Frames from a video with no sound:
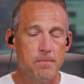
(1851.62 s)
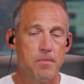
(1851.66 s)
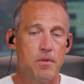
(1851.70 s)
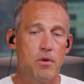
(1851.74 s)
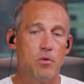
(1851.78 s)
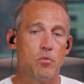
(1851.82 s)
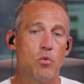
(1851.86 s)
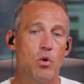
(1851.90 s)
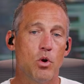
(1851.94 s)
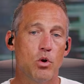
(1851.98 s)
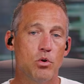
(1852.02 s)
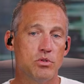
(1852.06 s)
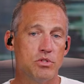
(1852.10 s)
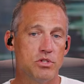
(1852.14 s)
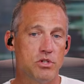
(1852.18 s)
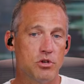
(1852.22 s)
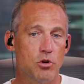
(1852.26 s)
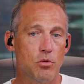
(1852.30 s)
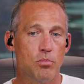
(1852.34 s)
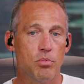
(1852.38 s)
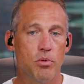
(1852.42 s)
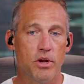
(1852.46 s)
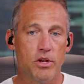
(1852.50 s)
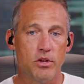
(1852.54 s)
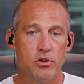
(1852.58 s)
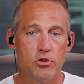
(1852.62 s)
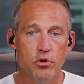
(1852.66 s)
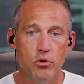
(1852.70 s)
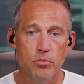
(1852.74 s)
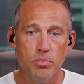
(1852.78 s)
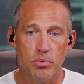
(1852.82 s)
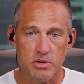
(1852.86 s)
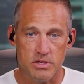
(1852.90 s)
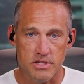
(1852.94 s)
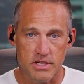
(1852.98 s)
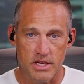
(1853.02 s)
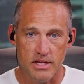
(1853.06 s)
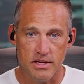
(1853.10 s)
rose
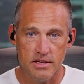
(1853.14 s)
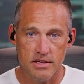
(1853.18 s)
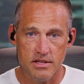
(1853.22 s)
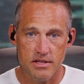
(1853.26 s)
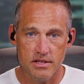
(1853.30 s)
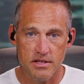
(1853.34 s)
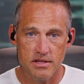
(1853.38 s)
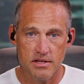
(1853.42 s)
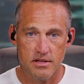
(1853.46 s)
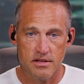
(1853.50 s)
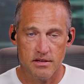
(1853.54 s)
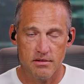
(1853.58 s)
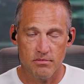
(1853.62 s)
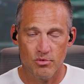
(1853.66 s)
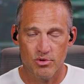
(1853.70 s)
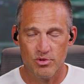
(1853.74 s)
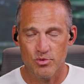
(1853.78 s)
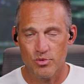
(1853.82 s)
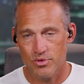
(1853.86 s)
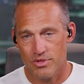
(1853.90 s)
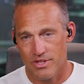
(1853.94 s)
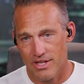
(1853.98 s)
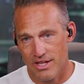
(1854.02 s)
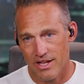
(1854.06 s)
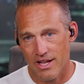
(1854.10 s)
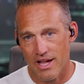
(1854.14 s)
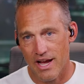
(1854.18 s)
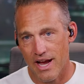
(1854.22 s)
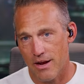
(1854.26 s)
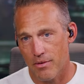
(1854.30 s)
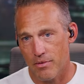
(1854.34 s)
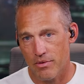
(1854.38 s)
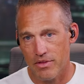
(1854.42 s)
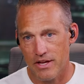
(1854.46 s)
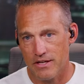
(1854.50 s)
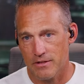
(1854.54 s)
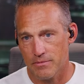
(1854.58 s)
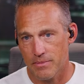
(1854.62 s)
0.2%, which was in line
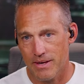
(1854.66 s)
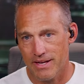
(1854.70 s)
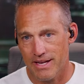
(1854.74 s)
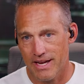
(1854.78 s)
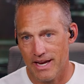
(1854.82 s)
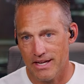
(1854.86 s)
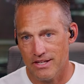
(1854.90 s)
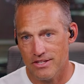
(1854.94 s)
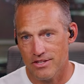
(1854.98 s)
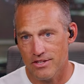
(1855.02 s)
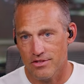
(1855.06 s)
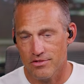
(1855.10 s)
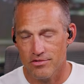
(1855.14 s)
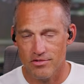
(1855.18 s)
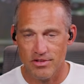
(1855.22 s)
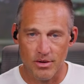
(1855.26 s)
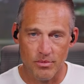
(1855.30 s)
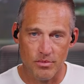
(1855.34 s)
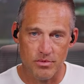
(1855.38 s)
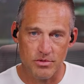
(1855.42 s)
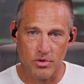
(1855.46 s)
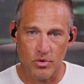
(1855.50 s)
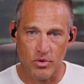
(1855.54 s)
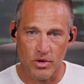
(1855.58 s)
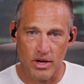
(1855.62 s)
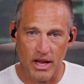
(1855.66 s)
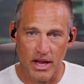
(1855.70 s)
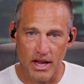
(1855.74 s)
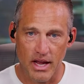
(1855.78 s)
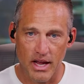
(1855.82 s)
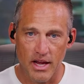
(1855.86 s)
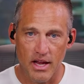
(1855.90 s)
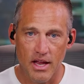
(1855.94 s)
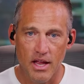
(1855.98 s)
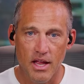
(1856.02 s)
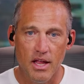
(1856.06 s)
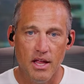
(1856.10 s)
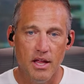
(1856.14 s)
with expectations, so that one's
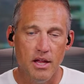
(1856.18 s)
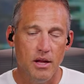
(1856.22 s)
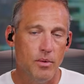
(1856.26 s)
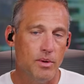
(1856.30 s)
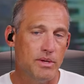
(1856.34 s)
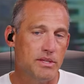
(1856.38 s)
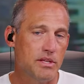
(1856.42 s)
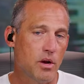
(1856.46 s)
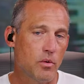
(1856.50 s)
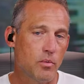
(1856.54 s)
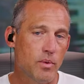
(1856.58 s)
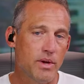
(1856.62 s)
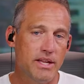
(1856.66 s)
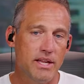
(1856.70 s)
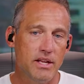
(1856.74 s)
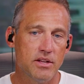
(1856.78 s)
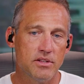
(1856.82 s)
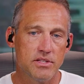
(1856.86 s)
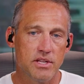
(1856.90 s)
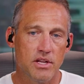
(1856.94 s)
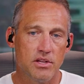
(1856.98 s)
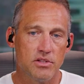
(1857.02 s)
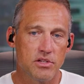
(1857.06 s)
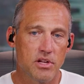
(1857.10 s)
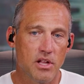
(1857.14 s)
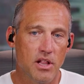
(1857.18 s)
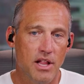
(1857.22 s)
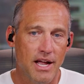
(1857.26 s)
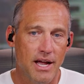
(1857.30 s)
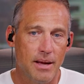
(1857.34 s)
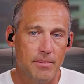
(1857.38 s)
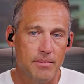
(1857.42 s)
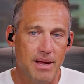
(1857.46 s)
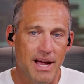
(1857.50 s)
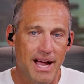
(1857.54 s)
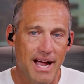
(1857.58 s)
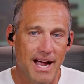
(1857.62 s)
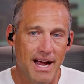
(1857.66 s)
okay. We saw retail sales
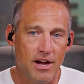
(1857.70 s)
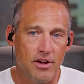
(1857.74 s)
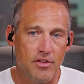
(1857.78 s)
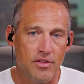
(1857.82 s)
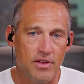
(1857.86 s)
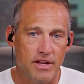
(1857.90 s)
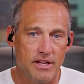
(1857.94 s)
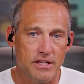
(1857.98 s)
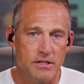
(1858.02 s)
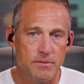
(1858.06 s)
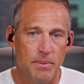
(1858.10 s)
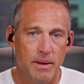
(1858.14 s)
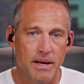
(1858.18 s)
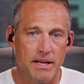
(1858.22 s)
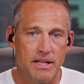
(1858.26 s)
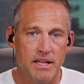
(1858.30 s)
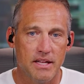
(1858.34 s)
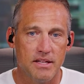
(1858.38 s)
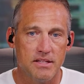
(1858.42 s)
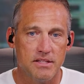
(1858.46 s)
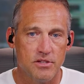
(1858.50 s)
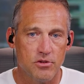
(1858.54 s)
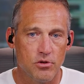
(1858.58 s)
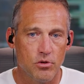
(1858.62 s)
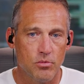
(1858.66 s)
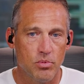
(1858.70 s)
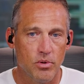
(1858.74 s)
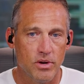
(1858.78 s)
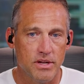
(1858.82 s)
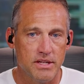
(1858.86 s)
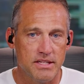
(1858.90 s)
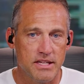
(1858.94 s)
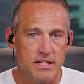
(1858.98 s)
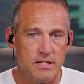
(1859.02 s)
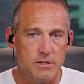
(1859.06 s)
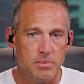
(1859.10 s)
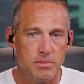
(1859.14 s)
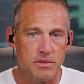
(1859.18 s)
climbed higher than expected,
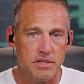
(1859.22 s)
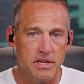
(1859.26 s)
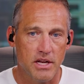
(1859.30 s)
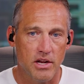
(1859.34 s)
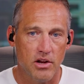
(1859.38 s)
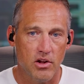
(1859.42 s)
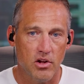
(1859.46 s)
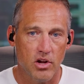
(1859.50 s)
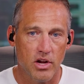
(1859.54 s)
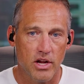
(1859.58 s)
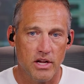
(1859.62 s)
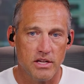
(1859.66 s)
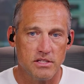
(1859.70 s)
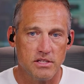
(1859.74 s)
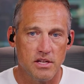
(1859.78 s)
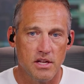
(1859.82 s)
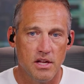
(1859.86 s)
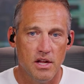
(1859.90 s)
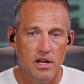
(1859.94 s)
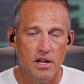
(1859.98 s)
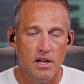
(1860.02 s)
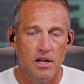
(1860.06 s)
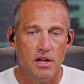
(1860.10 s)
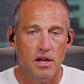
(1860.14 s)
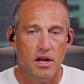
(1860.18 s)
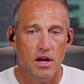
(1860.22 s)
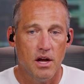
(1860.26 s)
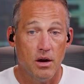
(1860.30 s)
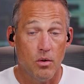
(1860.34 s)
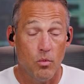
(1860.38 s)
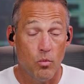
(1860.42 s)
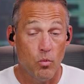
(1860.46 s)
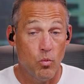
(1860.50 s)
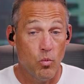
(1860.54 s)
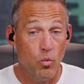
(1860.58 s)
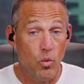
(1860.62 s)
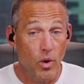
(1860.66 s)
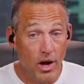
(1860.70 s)
0.6% in August, uh,
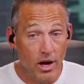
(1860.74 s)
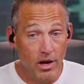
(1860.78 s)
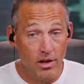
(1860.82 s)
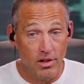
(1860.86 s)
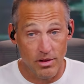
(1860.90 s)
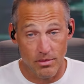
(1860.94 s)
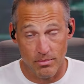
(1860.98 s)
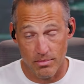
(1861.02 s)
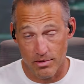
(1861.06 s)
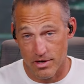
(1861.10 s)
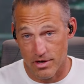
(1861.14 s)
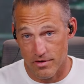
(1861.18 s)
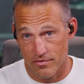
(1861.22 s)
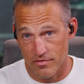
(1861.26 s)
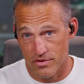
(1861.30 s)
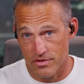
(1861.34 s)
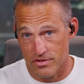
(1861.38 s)
well above the